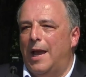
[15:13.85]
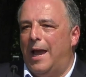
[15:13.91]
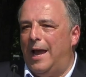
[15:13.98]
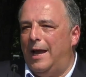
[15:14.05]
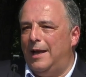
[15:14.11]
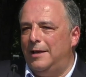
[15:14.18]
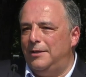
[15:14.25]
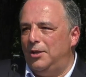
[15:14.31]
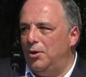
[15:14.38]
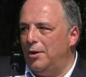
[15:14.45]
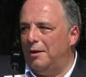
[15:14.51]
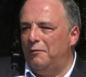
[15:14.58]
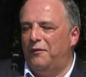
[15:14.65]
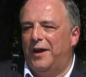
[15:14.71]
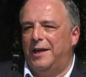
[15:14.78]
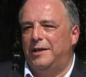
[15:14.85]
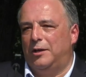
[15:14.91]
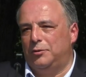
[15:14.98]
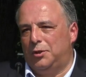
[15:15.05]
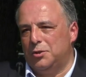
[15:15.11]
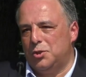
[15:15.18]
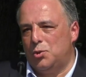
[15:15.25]
and you can find
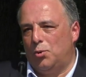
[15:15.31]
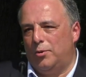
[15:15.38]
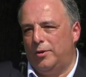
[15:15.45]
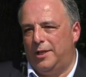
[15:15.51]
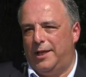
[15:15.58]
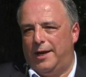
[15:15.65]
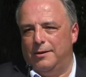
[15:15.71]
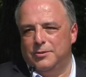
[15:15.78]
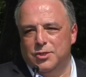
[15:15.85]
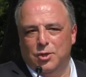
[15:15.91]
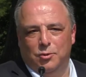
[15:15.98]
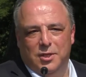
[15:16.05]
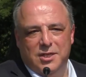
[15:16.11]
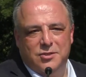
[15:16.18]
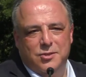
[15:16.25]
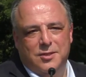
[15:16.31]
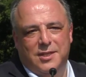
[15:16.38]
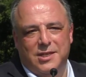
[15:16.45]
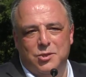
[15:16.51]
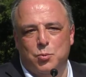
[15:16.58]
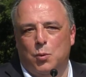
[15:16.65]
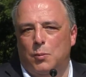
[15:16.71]
out the story there. So this
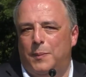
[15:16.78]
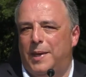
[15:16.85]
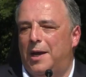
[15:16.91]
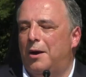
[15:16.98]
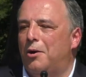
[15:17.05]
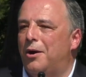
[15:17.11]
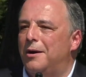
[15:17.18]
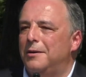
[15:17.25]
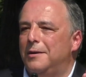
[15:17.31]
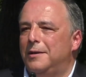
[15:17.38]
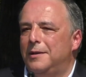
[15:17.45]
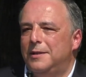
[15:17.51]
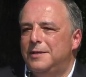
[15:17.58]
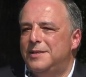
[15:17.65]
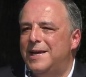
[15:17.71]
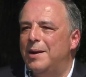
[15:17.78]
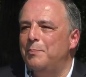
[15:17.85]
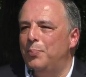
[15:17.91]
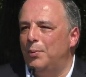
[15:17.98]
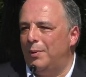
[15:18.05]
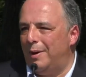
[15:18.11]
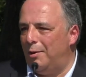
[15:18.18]
this will be our
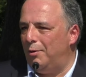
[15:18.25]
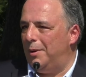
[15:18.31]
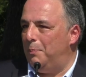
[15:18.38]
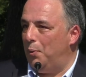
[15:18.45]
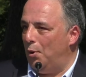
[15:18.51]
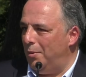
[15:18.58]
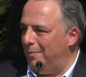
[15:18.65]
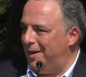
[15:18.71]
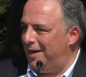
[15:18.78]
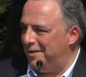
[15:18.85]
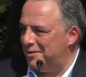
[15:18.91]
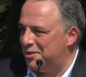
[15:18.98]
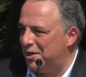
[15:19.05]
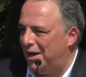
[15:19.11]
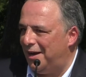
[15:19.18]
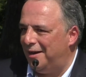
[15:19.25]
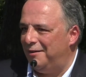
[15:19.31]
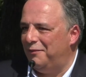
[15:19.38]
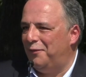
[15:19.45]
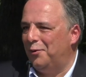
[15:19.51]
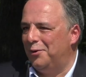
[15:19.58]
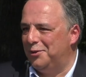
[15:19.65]
temporary permanent sign
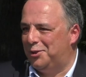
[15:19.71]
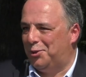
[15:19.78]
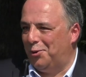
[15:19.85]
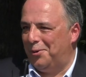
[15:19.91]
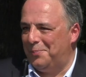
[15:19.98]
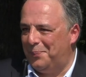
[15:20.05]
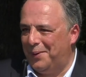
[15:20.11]
for a short